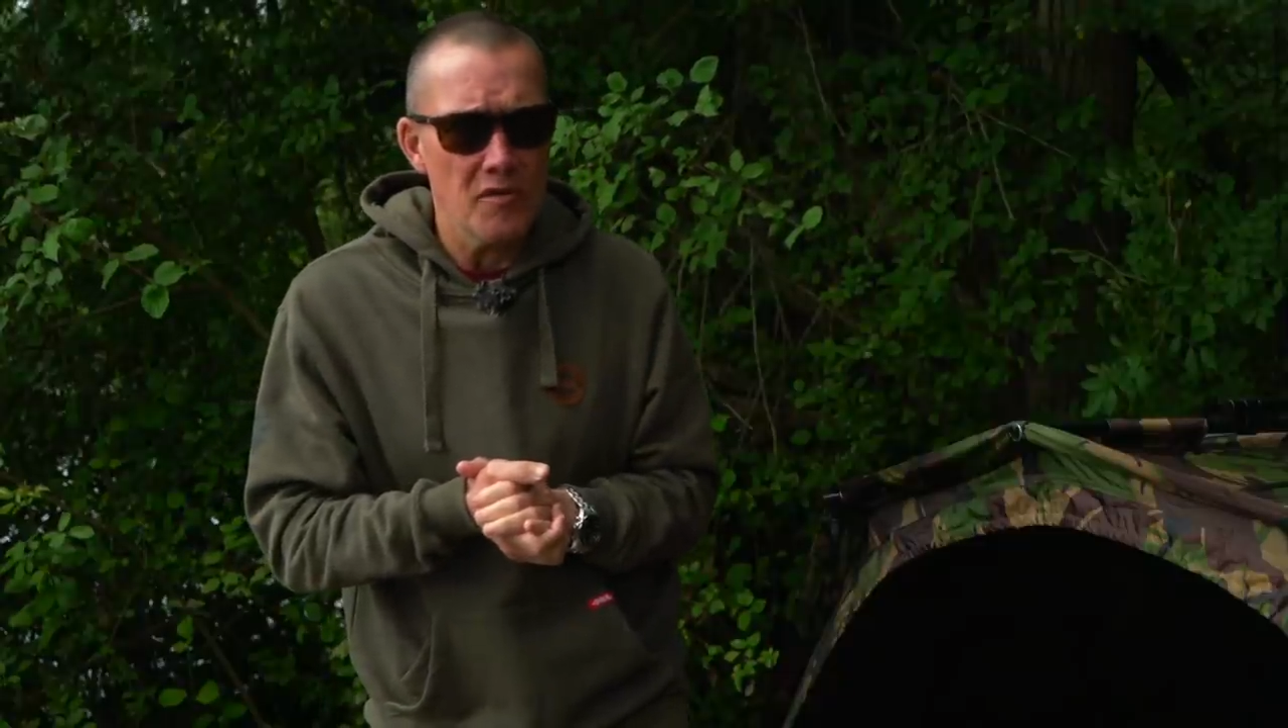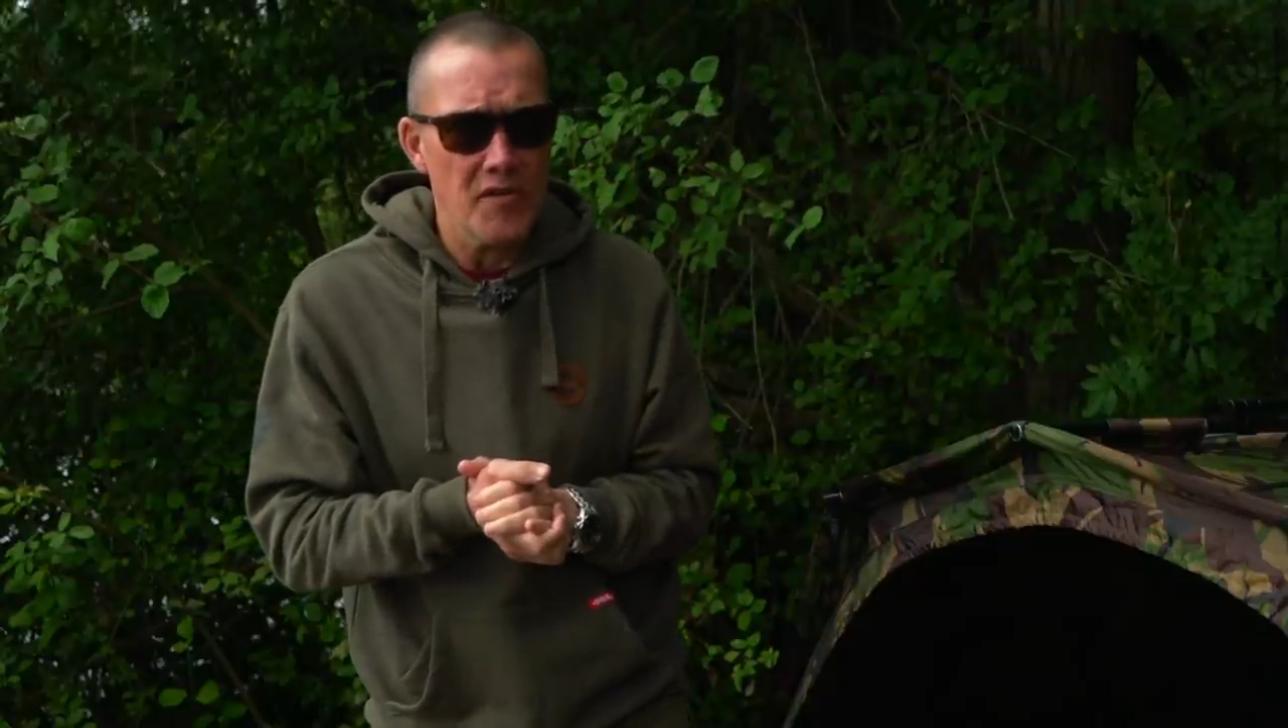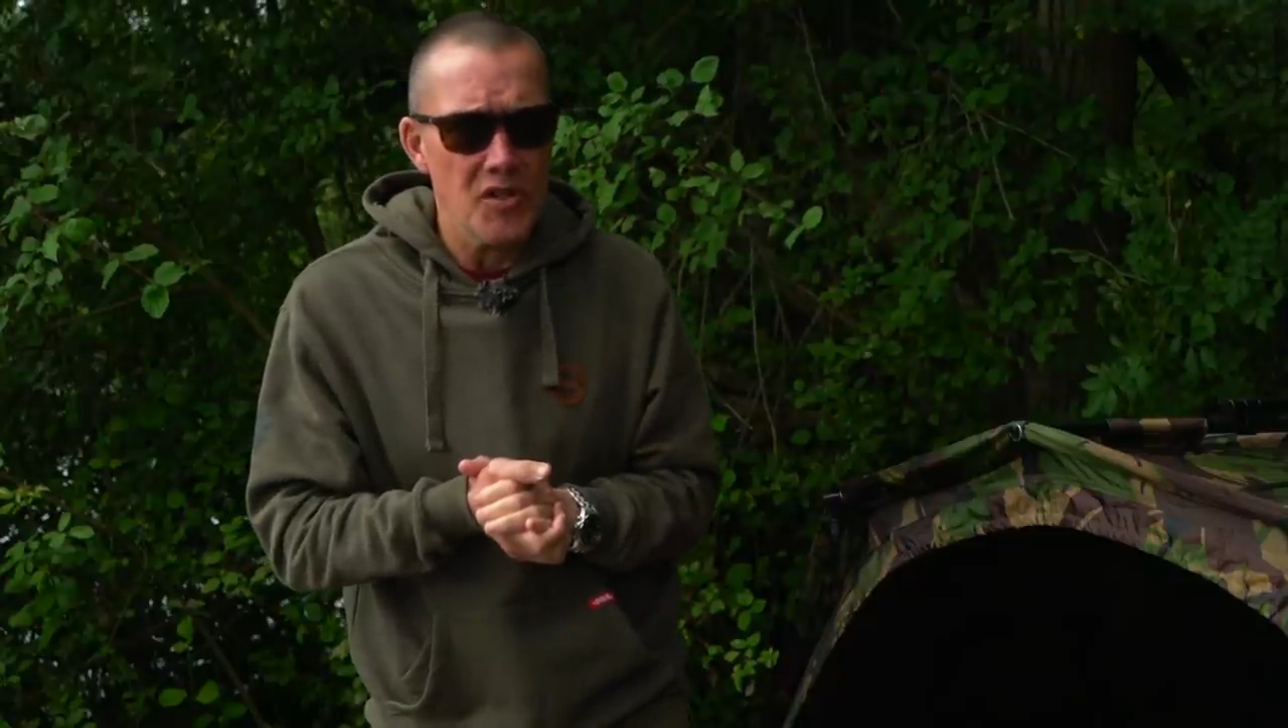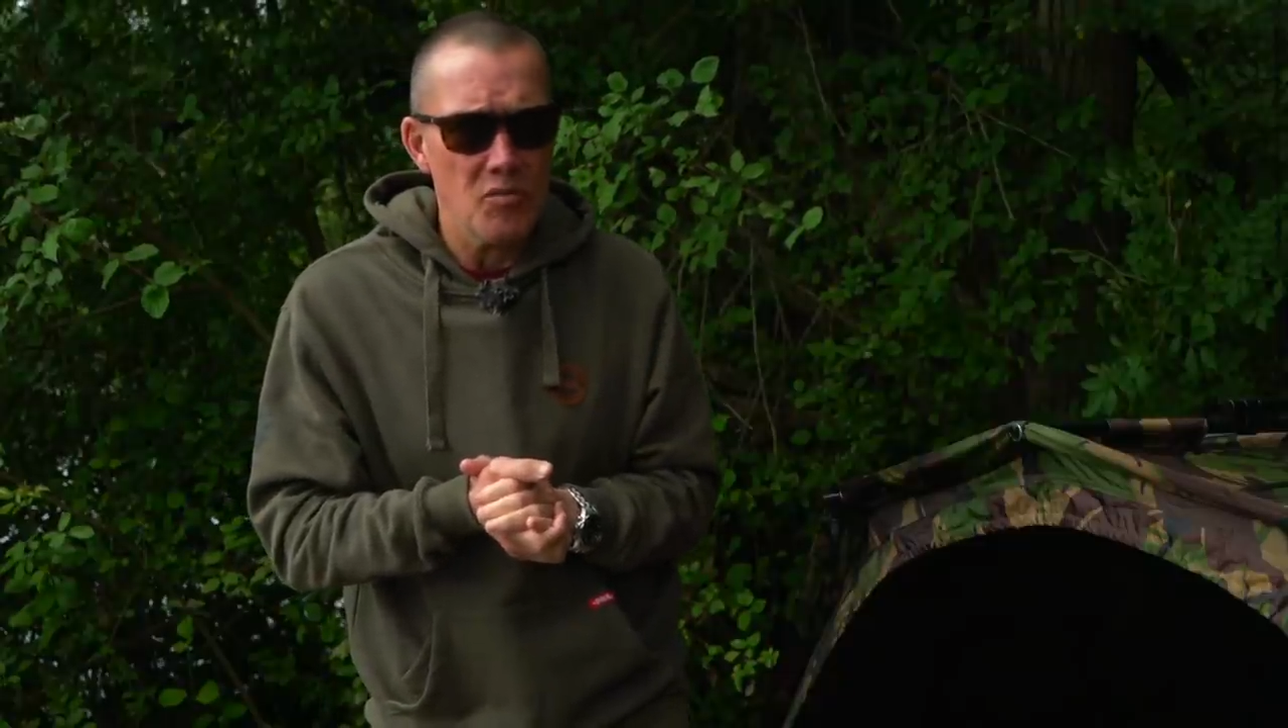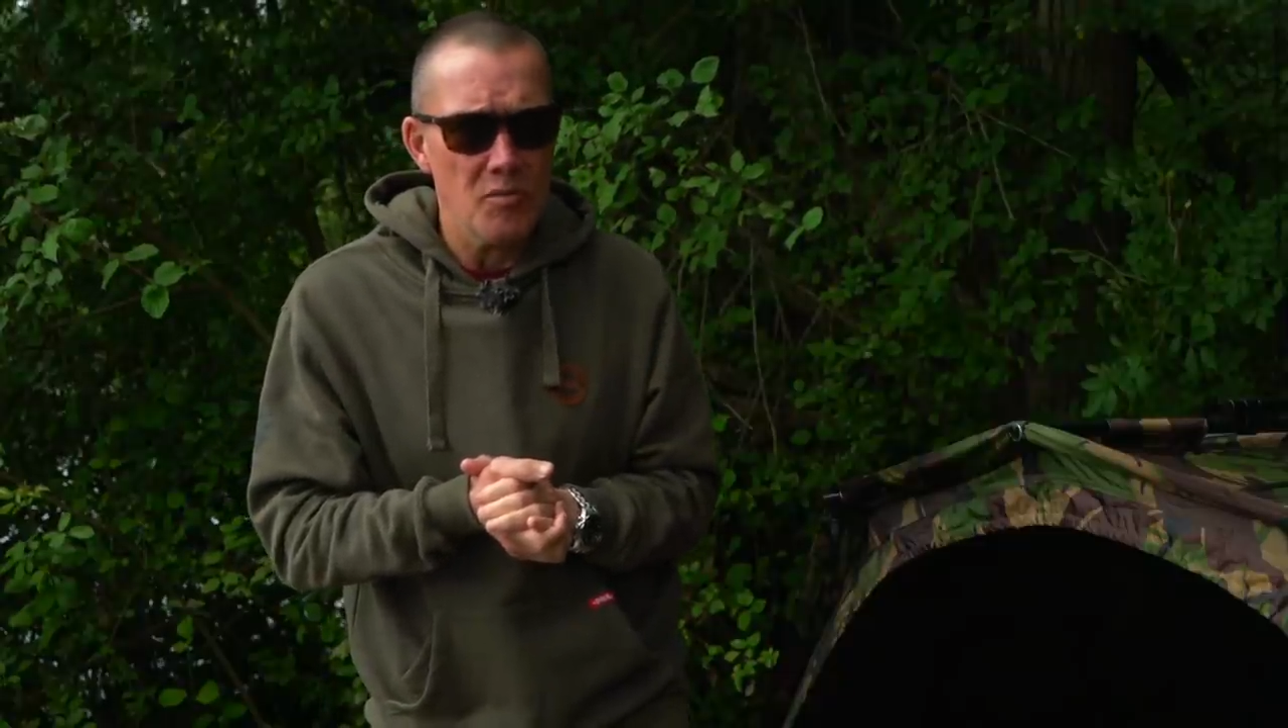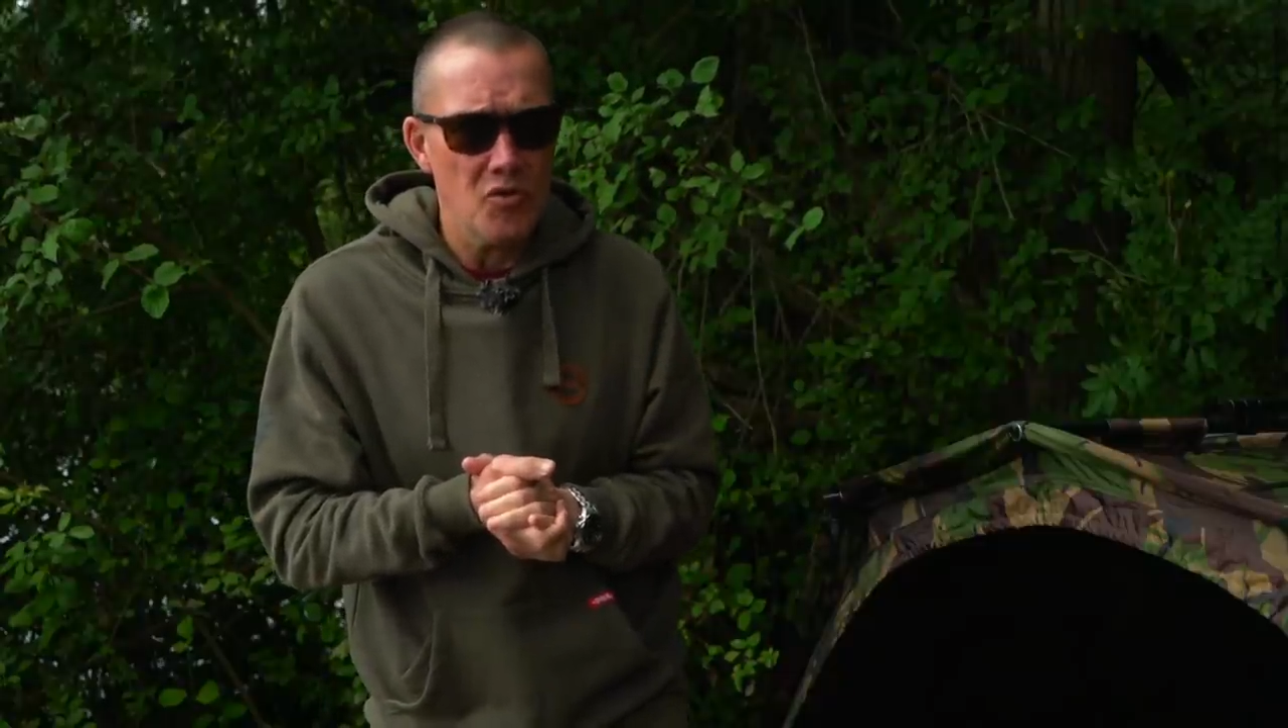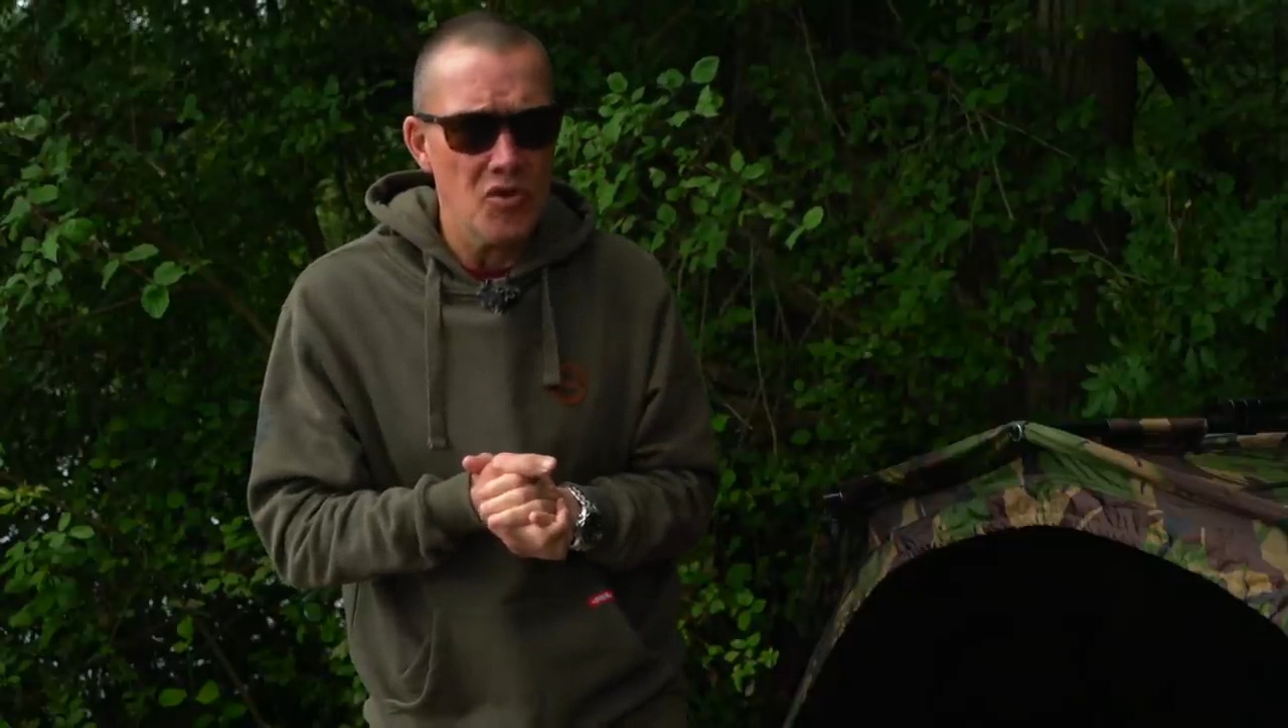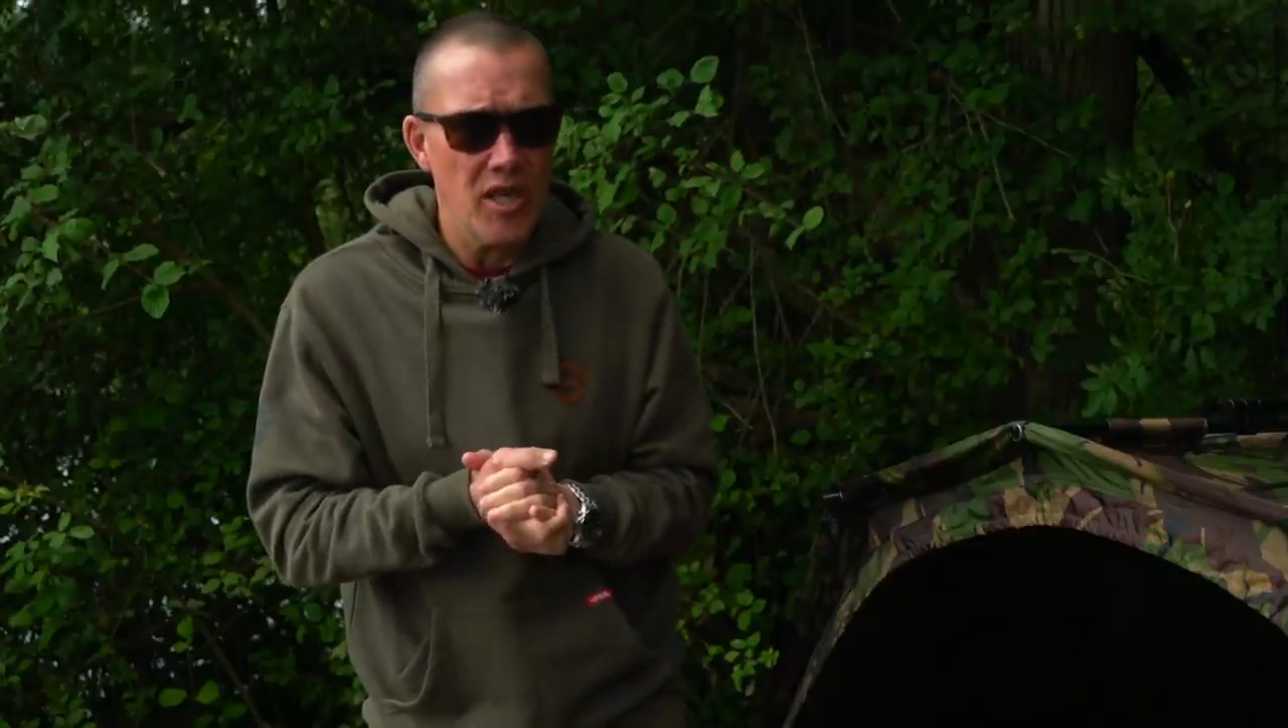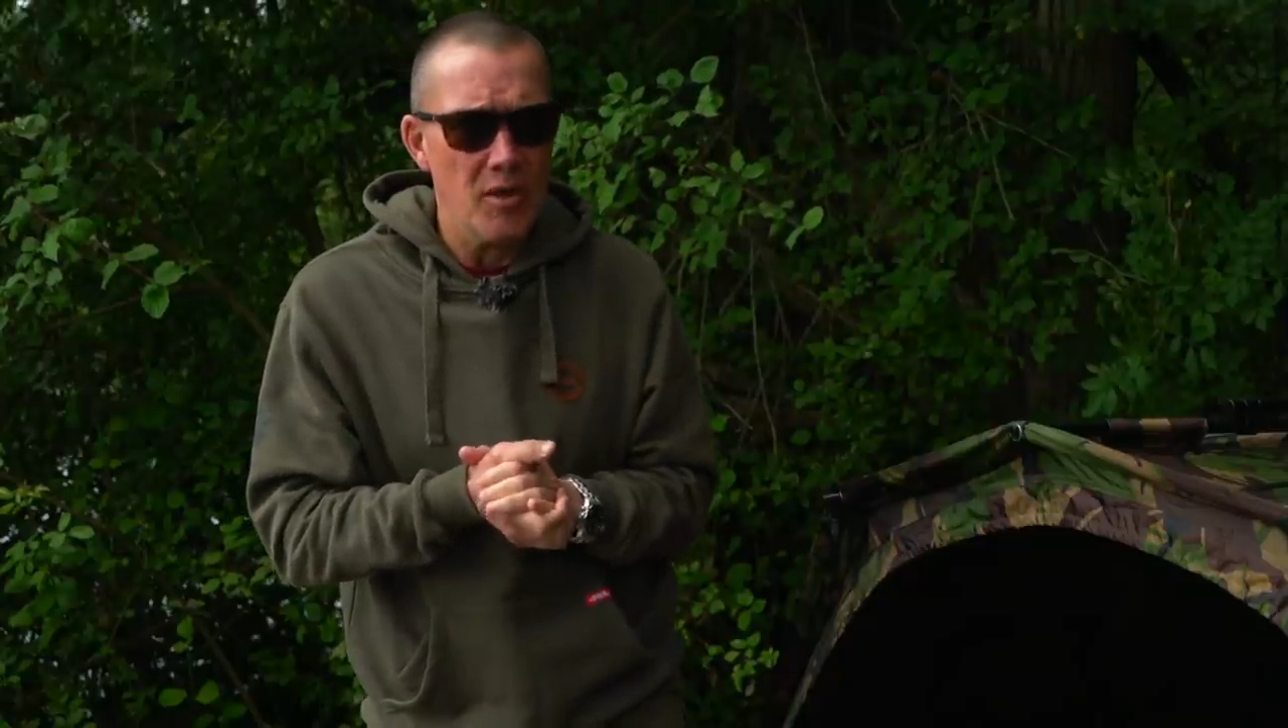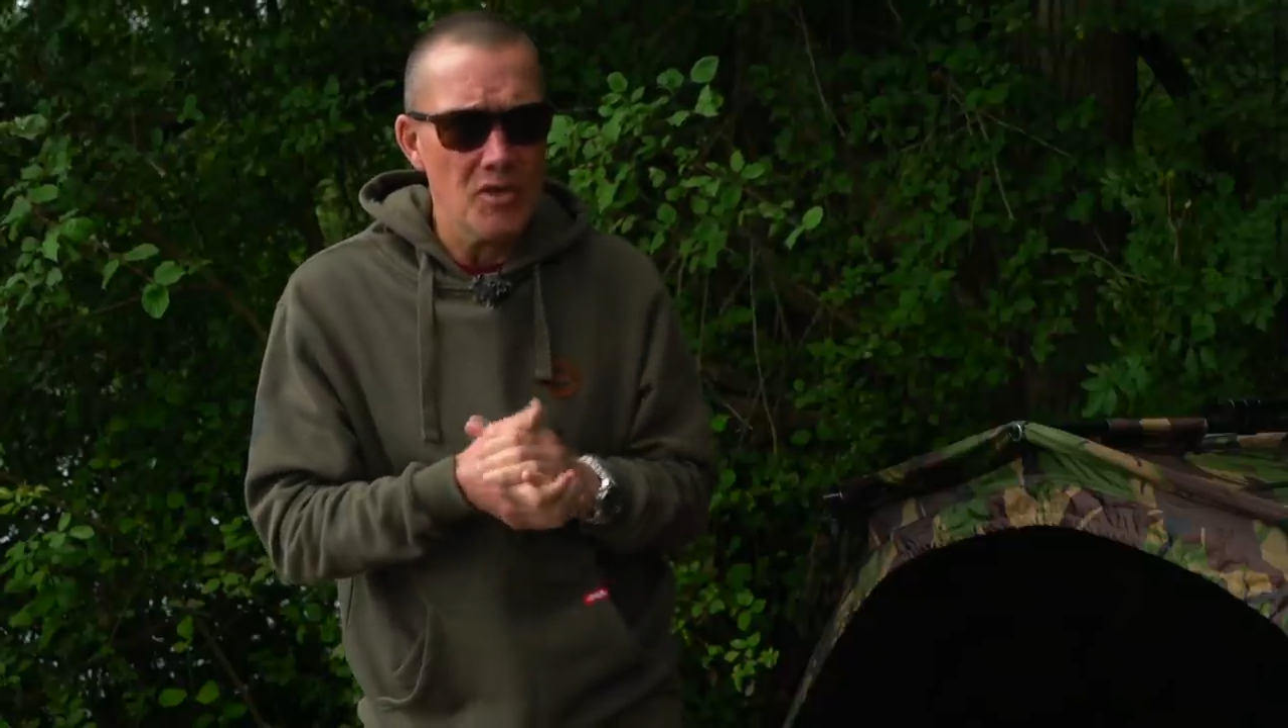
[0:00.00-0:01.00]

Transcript: the fishery before you go.